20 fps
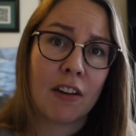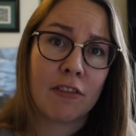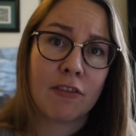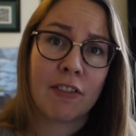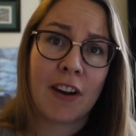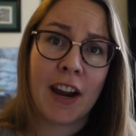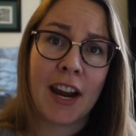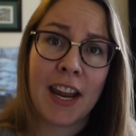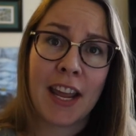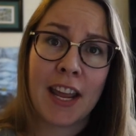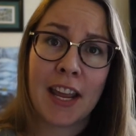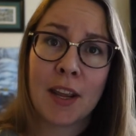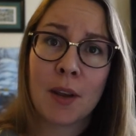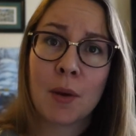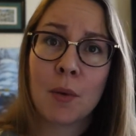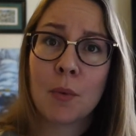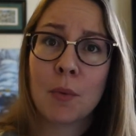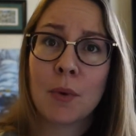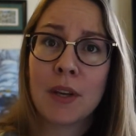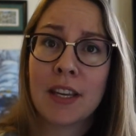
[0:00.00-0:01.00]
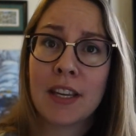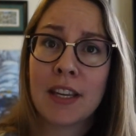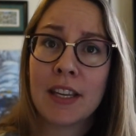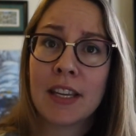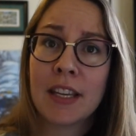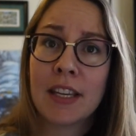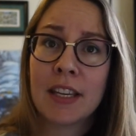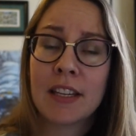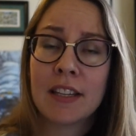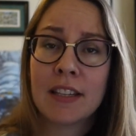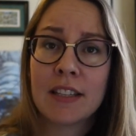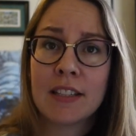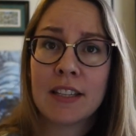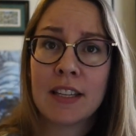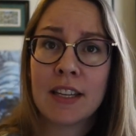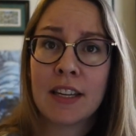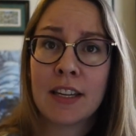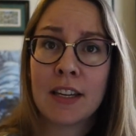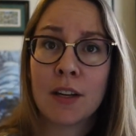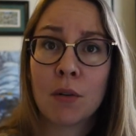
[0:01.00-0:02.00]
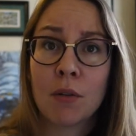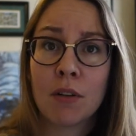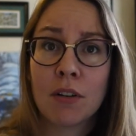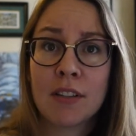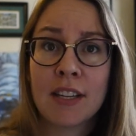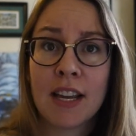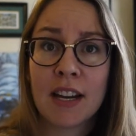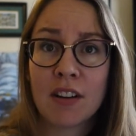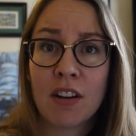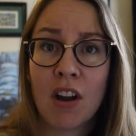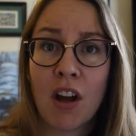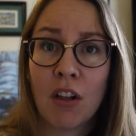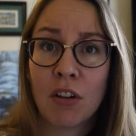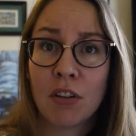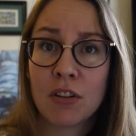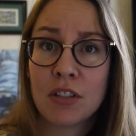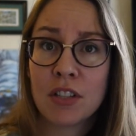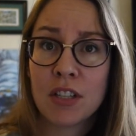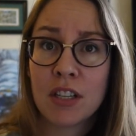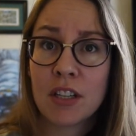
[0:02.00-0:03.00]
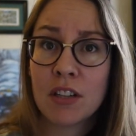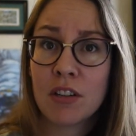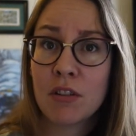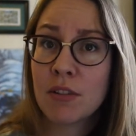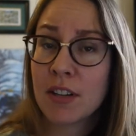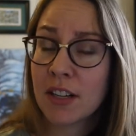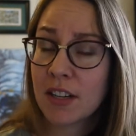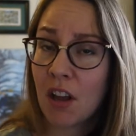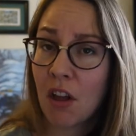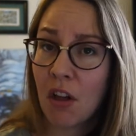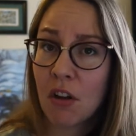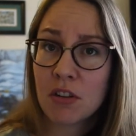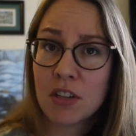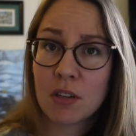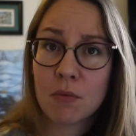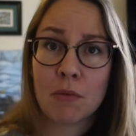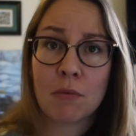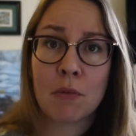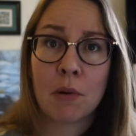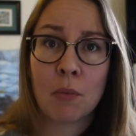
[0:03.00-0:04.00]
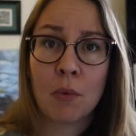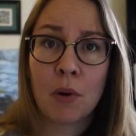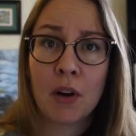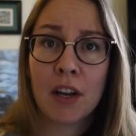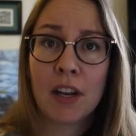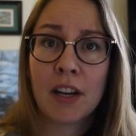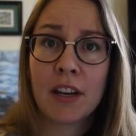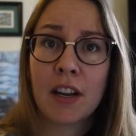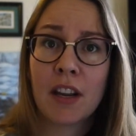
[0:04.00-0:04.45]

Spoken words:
On Friday we did new technology in World War